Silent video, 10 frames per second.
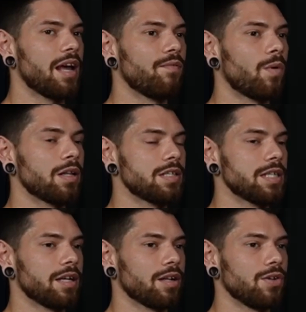have wanted to
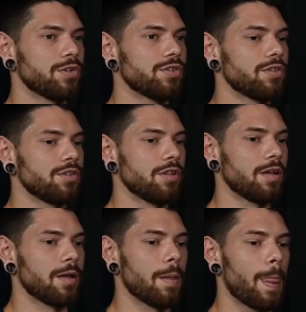get closer to
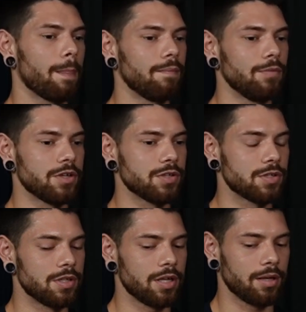
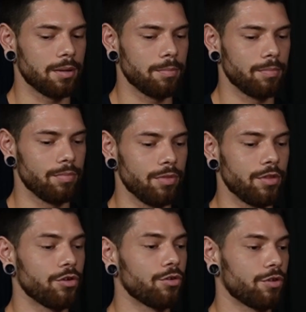the
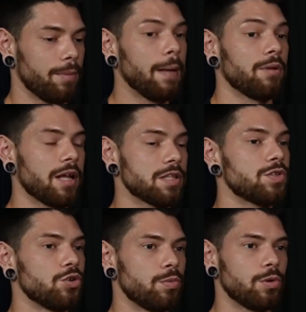people at
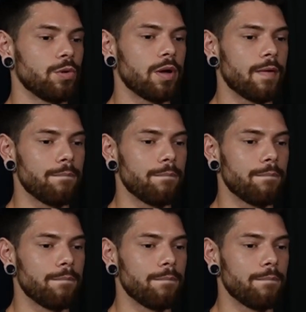Cebu.